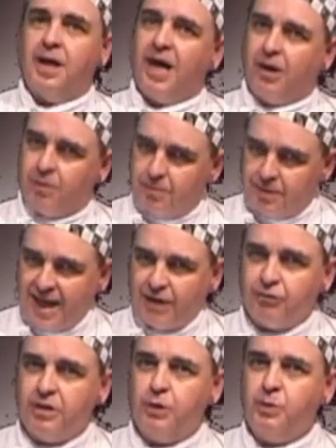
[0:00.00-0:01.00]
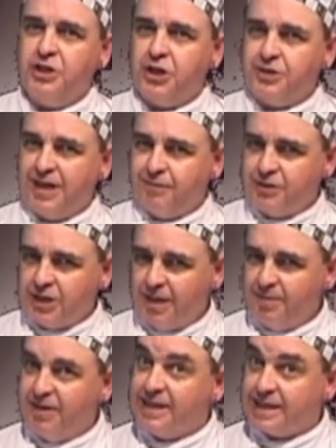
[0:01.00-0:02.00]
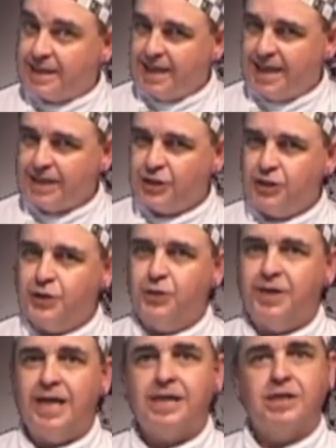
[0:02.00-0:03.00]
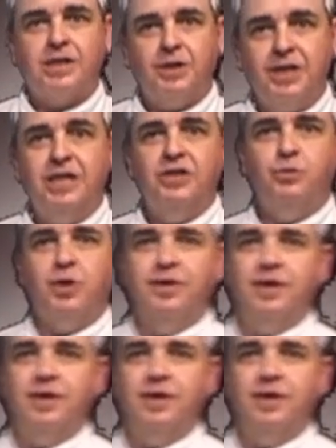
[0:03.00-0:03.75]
Now, naturally, we don't have time in this class to do that, so here's one